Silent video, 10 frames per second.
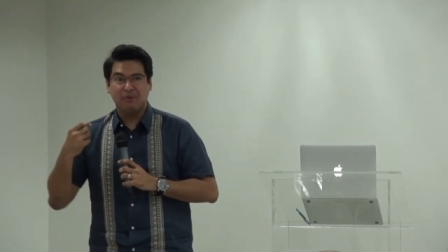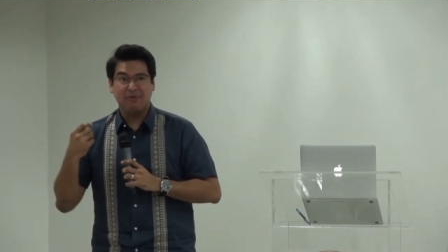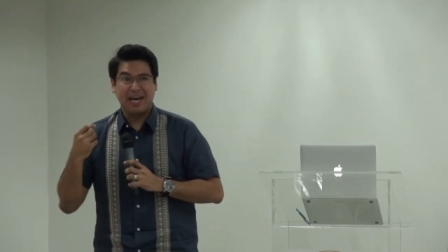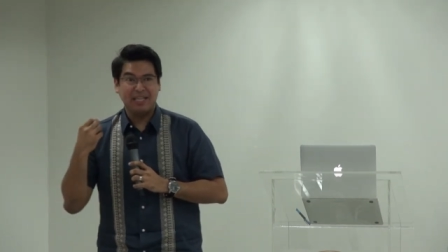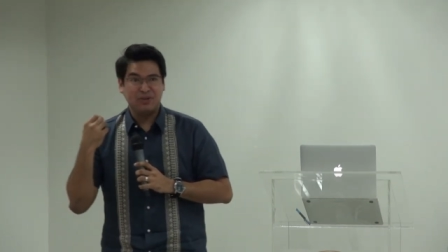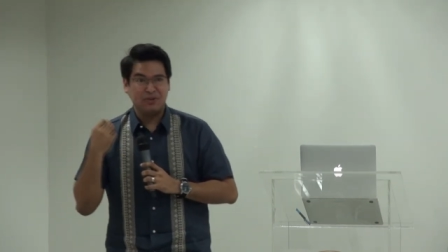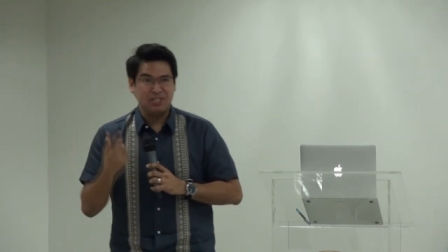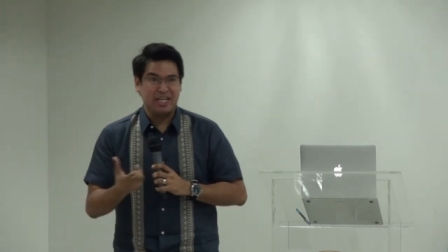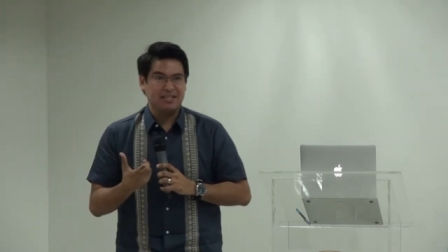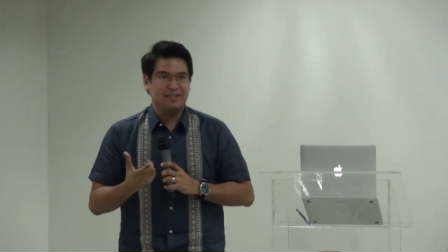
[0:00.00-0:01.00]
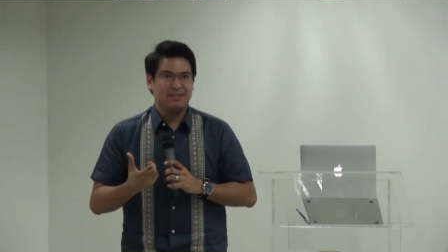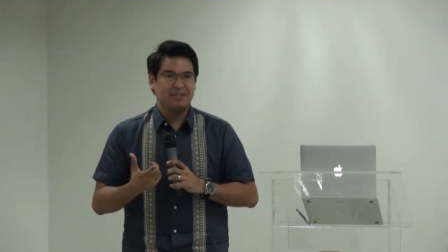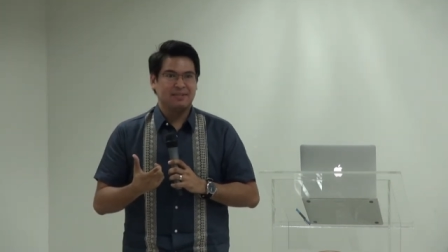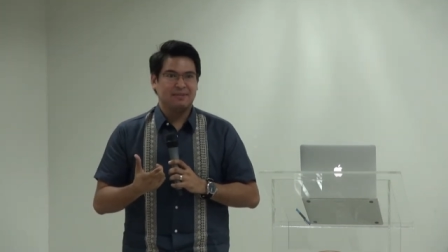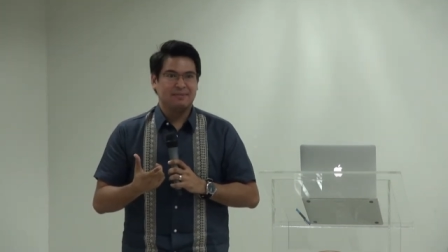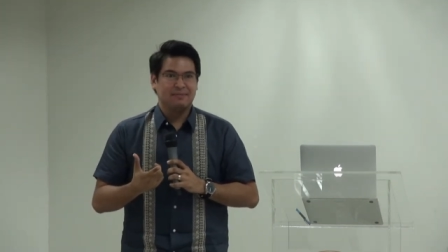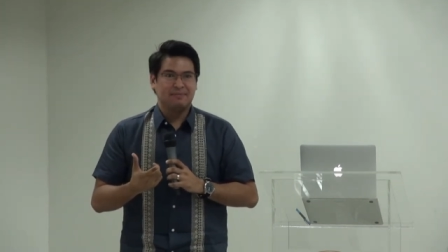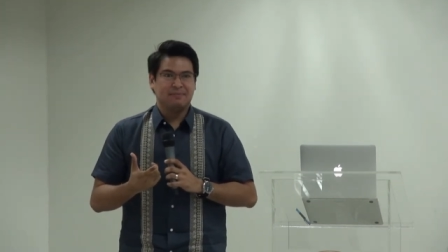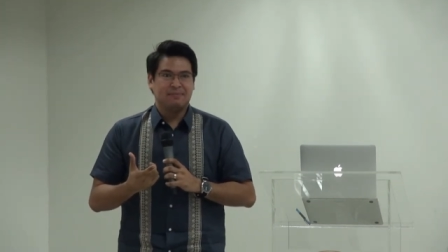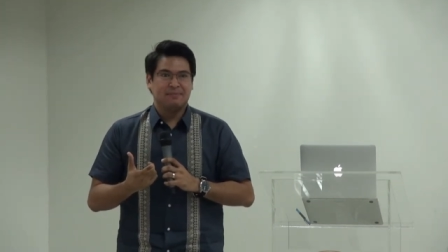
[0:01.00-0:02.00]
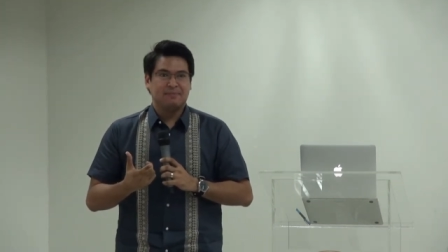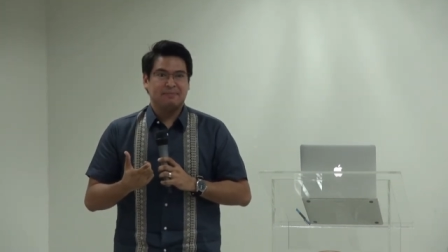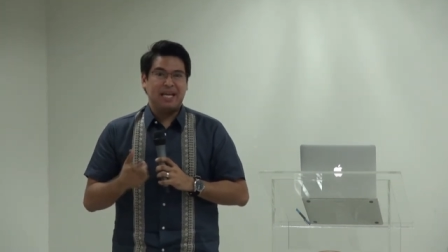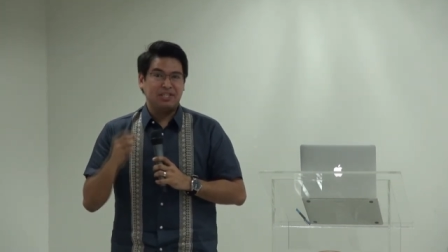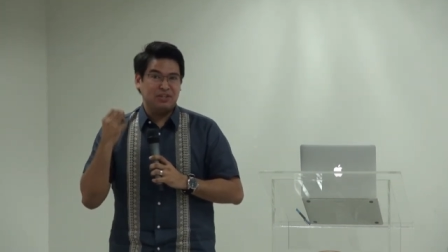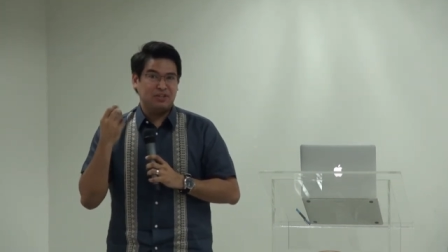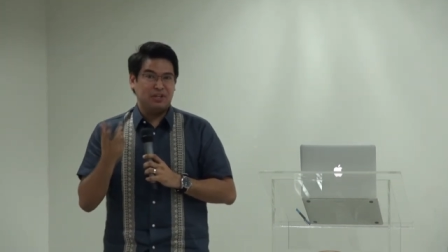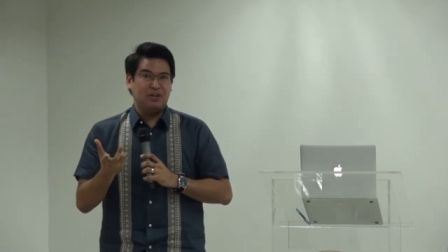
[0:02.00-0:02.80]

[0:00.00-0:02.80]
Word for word: providing consent. That's under